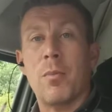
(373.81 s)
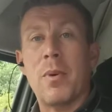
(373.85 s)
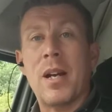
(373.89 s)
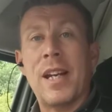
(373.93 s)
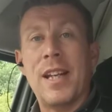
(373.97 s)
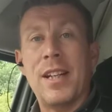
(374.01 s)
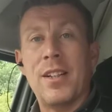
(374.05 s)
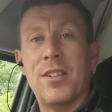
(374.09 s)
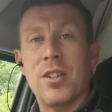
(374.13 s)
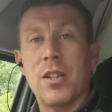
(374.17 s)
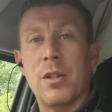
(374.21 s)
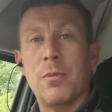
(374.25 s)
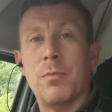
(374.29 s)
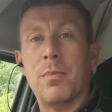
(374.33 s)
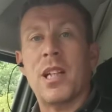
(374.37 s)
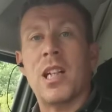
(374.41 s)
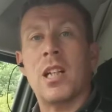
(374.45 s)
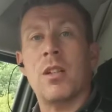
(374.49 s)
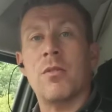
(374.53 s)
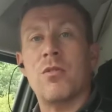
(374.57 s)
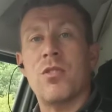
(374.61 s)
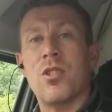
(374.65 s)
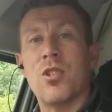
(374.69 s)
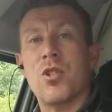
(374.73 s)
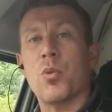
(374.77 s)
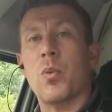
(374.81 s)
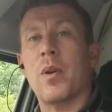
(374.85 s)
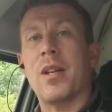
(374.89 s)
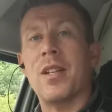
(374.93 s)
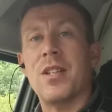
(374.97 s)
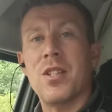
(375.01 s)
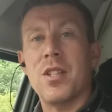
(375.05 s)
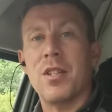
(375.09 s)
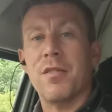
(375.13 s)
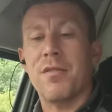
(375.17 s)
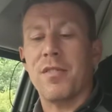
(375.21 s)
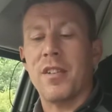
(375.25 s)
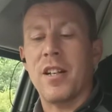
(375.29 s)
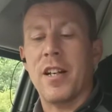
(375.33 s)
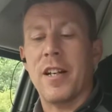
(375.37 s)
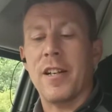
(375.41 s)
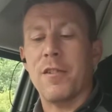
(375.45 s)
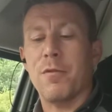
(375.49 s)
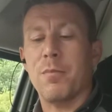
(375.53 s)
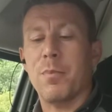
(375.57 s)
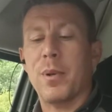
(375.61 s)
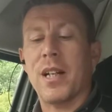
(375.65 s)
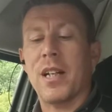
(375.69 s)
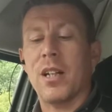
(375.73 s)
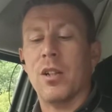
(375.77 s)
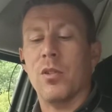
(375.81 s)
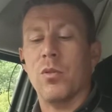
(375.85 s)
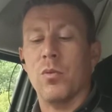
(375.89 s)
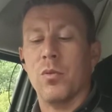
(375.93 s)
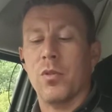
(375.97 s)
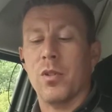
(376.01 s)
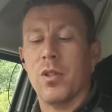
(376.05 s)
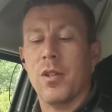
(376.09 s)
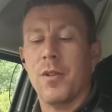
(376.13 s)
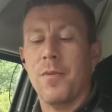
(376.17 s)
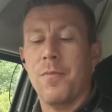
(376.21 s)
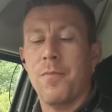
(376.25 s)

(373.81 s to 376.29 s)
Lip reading: £18 to £25.